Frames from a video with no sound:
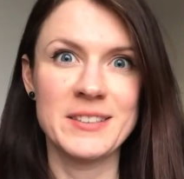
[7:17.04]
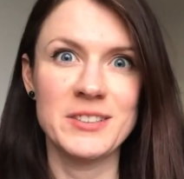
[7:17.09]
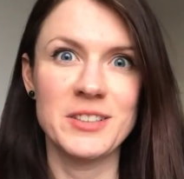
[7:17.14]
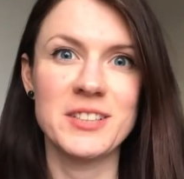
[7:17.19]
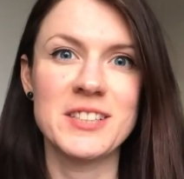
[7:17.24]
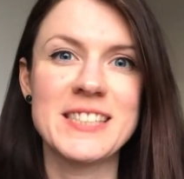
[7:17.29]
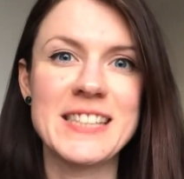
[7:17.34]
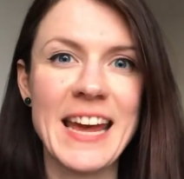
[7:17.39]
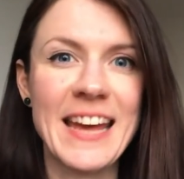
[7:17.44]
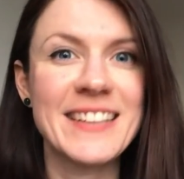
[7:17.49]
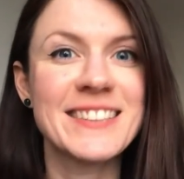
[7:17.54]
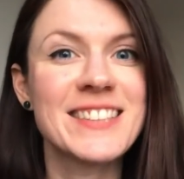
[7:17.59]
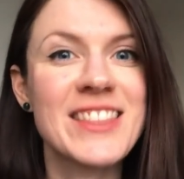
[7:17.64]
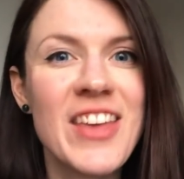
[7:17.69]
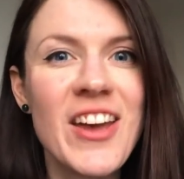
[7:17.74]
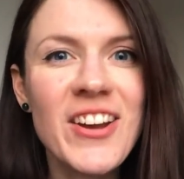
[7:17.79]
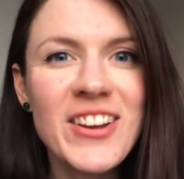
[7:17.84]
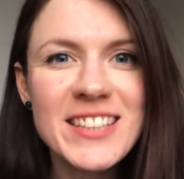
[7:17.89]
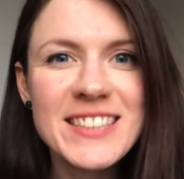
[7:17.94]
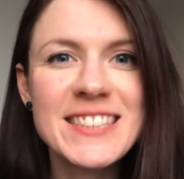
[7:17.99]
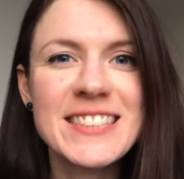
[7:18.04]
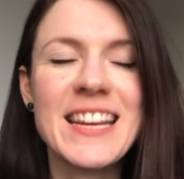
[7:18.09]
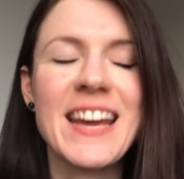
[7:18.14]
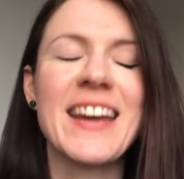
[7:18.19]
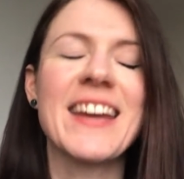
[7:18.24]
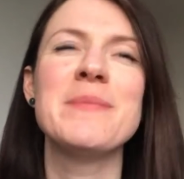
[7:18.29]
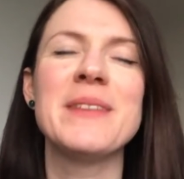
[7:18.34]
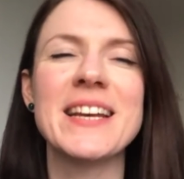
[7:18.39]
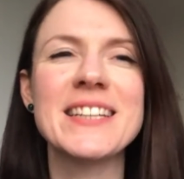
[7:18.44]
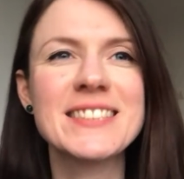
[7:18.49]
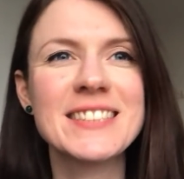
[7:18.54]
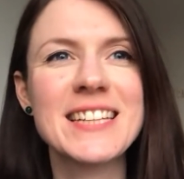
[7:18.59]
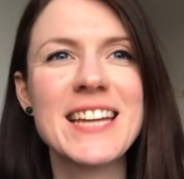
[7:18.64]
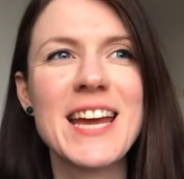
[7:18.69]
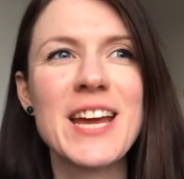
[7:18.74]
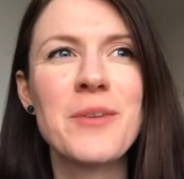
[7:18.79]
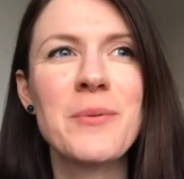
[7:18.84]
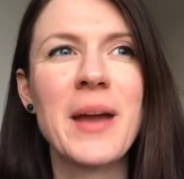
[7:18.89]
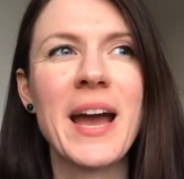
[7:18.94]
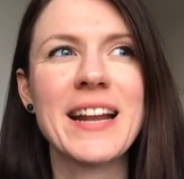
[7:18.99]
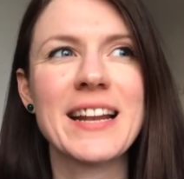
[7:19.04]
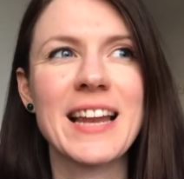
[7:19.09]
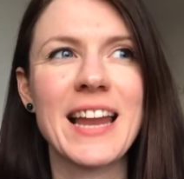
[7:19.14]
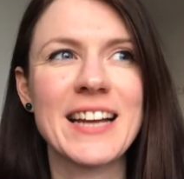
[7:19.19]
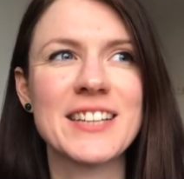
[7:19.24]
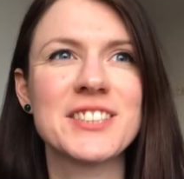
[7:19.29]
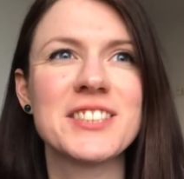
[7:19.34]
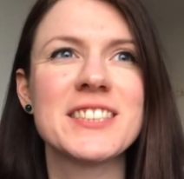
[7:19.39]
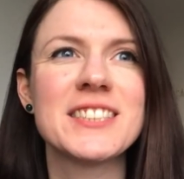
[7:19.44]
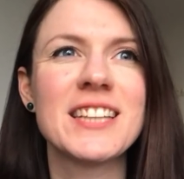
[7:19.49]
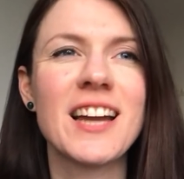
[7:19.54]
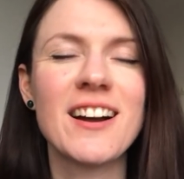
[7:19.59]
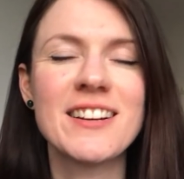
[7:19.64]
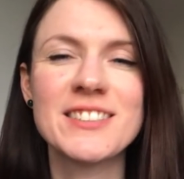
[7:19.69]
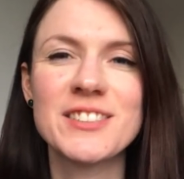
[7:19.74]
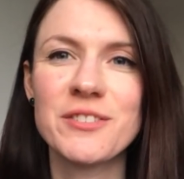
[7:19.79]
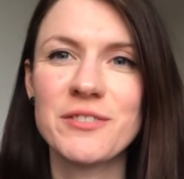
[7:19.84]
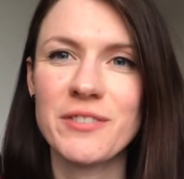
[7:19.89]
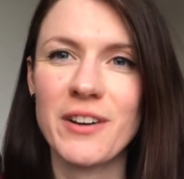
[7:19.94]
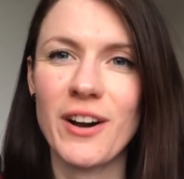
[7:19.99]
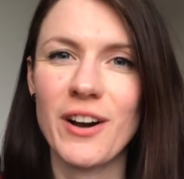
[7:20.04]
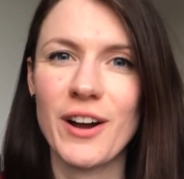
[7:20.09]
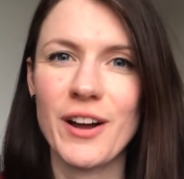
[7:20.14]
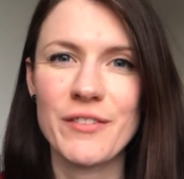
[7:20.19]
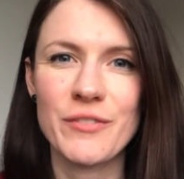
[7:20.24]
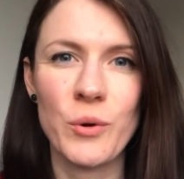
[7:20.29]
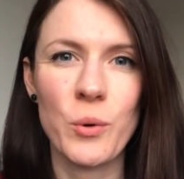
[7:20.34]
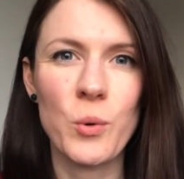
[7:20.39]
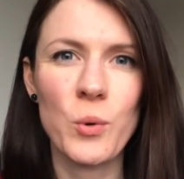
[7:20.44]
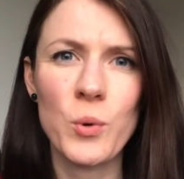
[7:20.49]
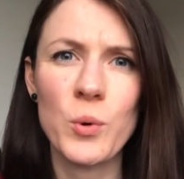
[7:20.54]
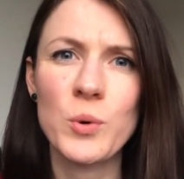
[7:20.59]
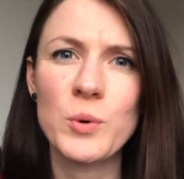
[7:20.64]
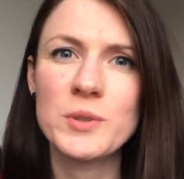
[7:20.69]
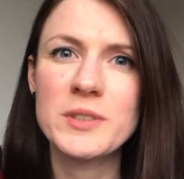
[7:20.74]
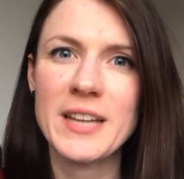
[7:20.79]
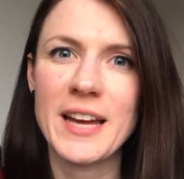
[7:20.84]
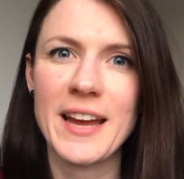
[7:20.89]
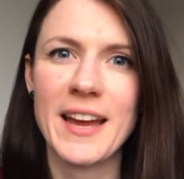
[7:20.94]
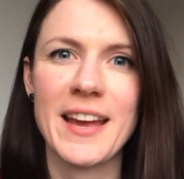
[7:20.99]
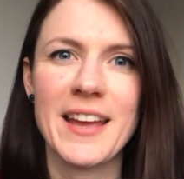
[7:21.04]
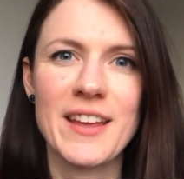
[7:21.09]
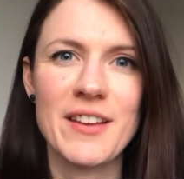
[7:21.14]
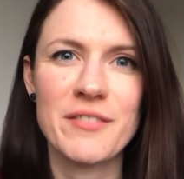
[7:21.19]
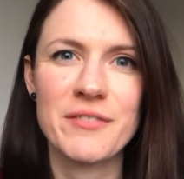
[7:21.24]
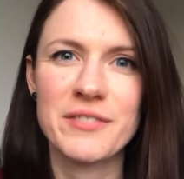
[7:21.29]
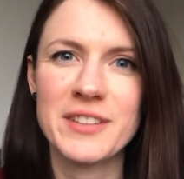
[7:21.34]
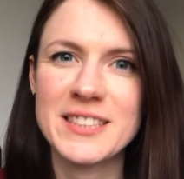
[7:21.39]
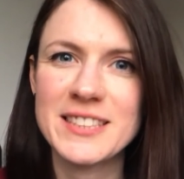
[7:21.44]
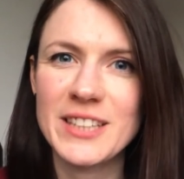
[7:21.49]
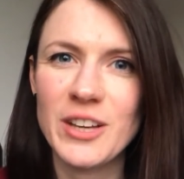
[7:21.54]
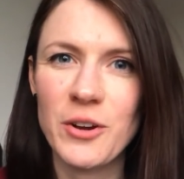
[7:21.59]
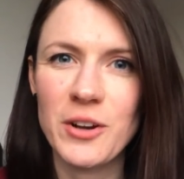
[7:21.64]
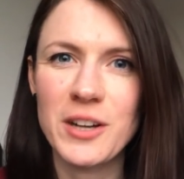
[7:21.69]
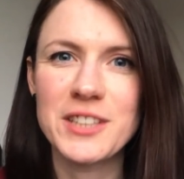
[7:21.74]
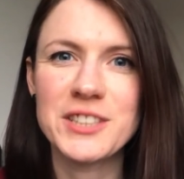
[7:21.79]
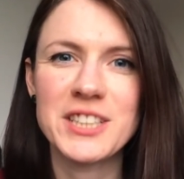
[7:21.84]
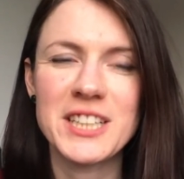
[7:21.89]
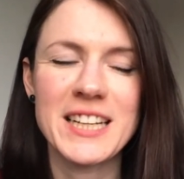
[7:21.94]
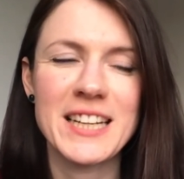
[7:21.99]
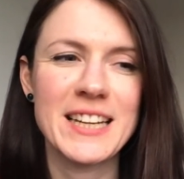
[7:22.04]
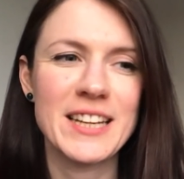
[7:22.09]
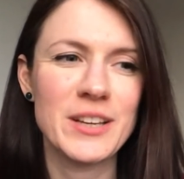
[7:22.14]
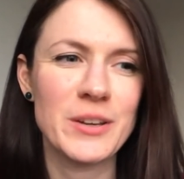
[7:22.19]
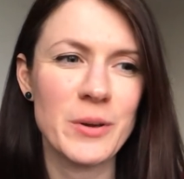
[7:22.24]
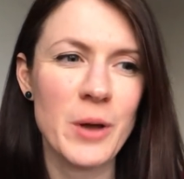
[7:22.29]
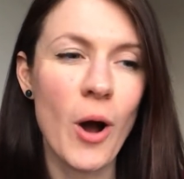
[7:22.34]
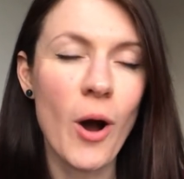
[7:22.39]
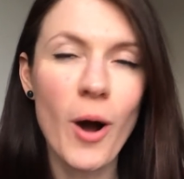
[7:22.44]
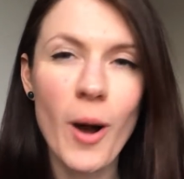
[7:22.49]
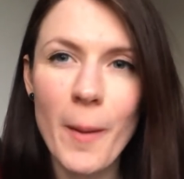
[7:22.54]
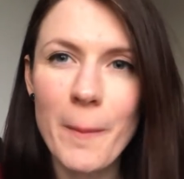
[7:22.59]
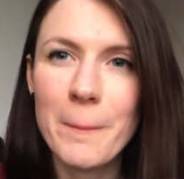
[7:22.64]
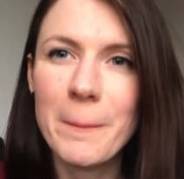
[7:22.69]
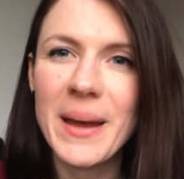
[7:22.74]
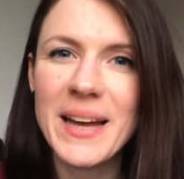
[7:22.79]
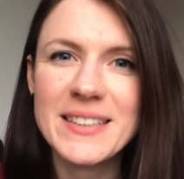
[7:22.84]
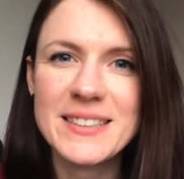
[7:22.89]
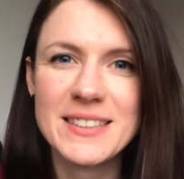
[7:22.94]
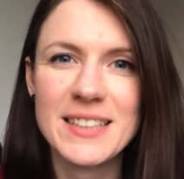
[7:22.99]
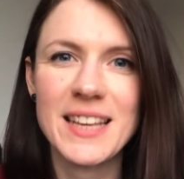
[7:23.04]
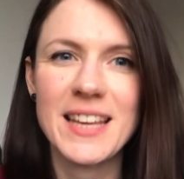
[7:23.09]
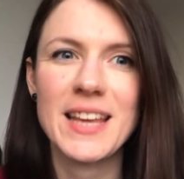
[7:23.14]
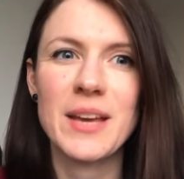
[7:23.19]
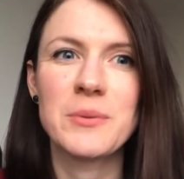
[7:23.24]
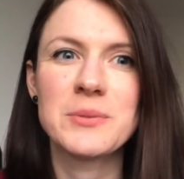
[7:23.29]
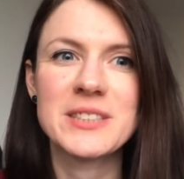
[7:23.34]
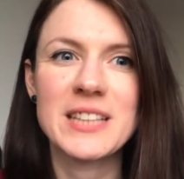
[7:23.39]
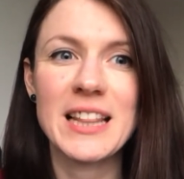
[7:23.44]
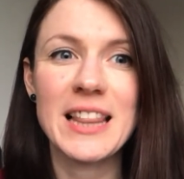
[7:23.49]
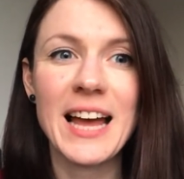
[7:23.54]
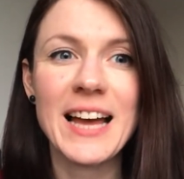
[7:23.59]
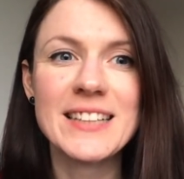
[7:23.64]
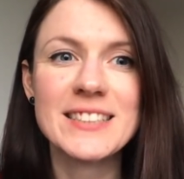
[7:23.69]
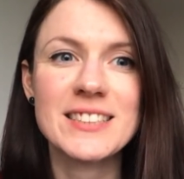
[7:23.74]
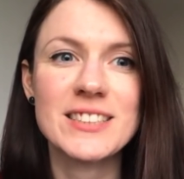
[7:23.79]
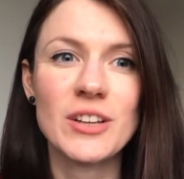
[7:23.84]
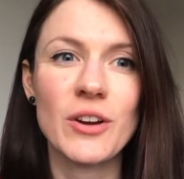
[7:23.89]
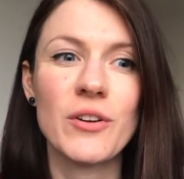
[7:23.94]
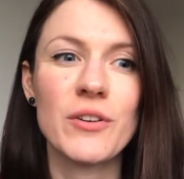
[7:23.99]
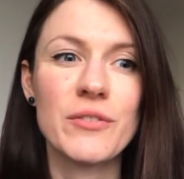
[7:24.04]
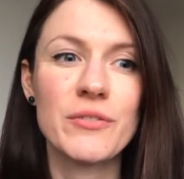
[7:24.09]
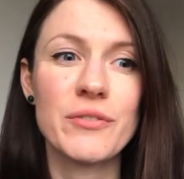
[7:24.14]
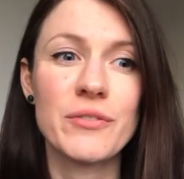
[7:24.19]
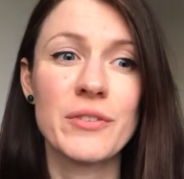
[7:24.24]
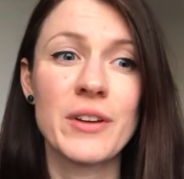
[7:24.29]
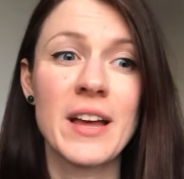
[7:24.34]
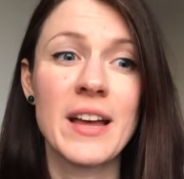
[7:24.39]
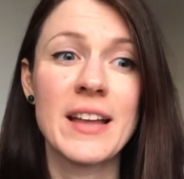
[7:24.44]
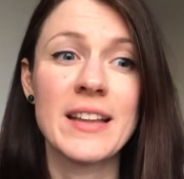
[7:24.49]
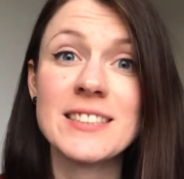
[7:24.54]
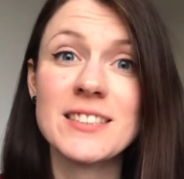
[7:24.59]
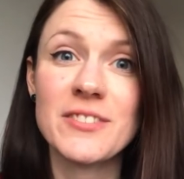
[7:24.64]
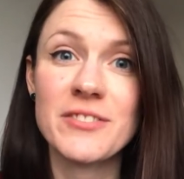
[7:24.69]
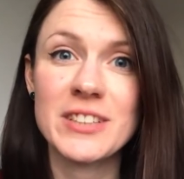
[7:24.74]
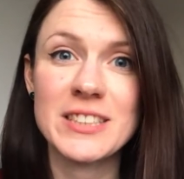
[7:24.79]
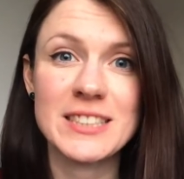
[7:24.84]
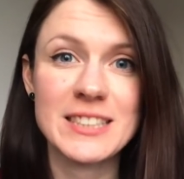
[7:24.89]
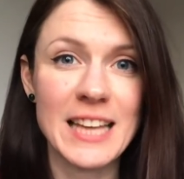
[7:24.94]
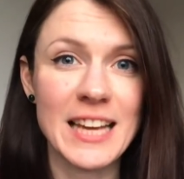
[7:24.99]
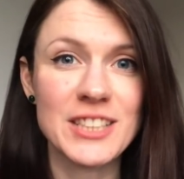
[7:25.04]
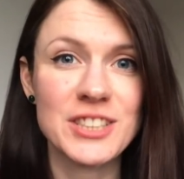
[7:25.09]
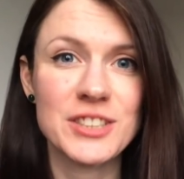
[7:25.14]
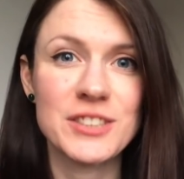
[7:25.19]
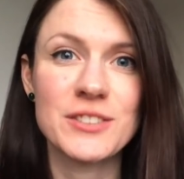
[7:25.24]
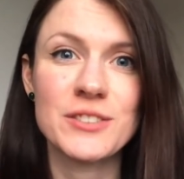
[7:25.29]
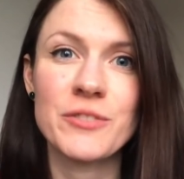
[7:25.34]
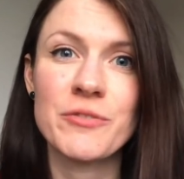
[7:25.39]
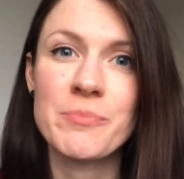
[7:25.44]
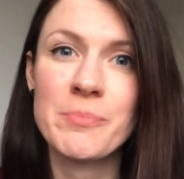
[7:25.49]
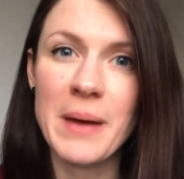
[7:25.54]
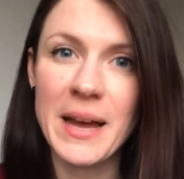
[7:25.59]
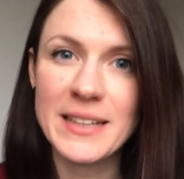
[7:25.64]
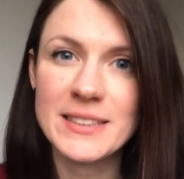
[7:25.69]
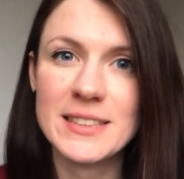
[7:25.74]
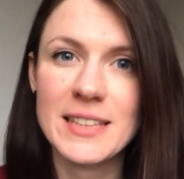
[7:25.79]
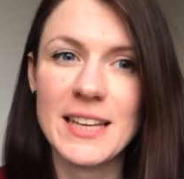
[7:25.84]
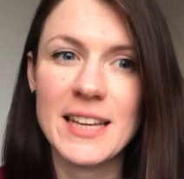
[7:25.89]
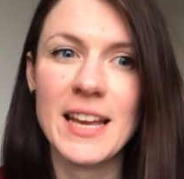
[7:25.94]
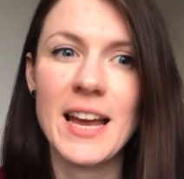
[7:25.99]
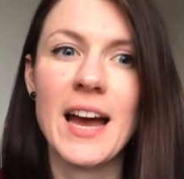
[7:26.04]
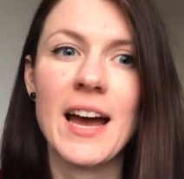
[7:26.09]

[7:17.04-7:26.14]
So today's Thursday. Yesterday we had lectures 9 till 5 all day, physiology, our Betty. It was the last of last of the sessions of Betty